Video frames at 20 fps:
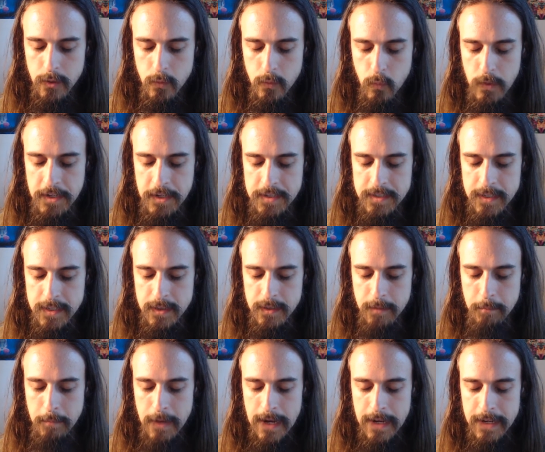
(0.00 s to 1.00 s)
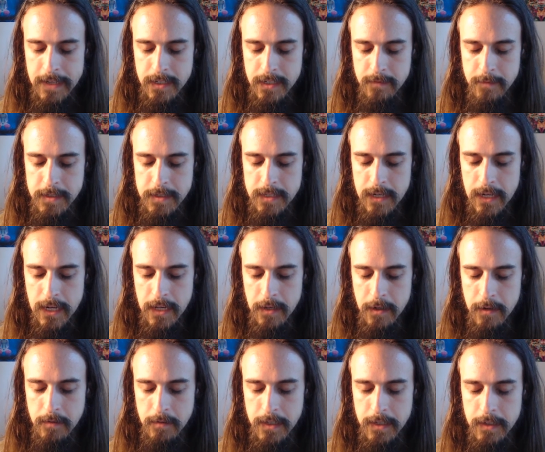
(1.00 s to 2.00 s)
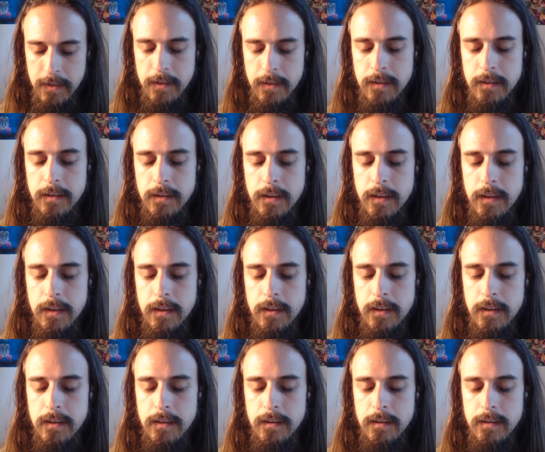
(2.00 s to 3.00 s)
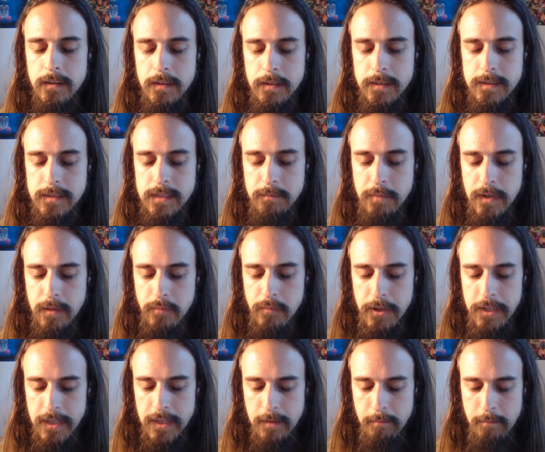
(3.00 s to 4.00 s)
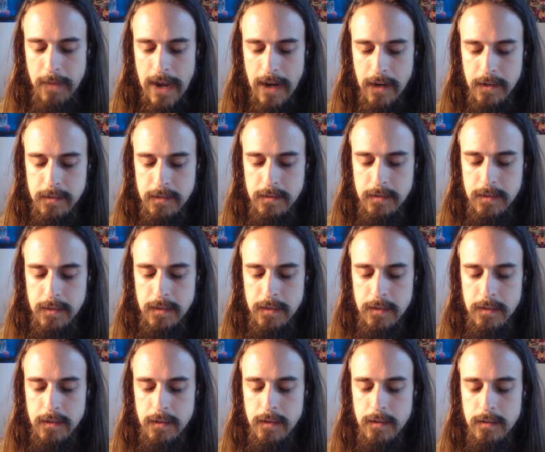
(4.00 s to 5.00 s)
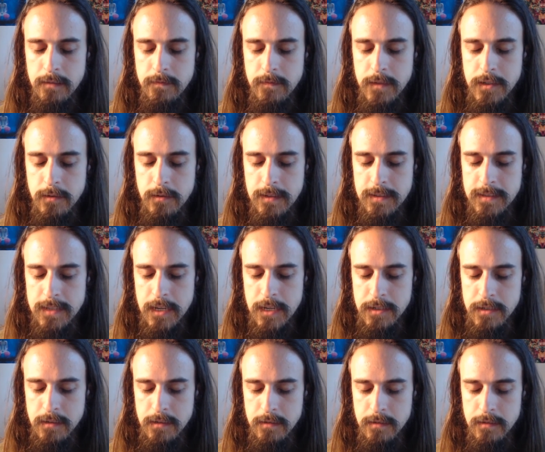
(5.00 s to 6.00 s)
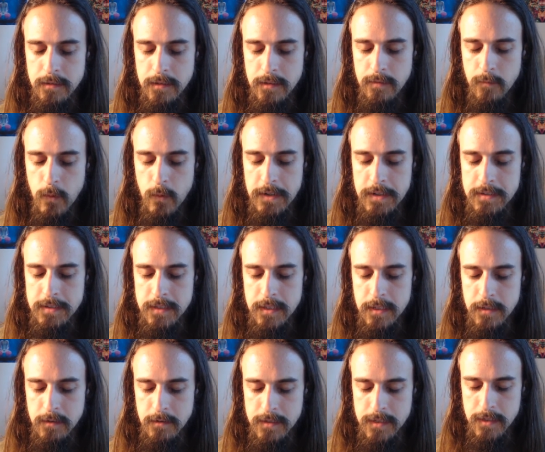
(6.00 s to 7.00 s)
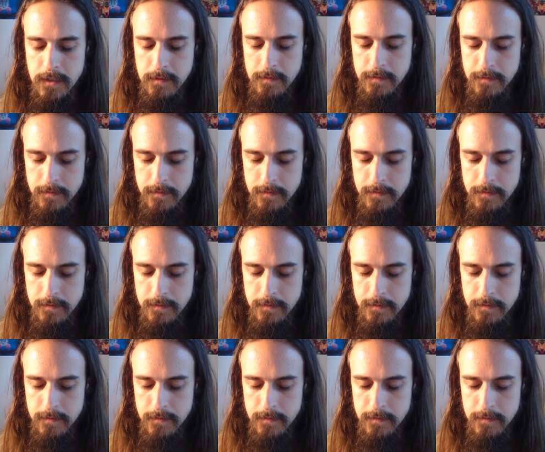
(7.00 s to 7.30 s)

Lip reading: Witnessing the mind, if it's lingering, simply bringing it back to the visualization of witnessing yourself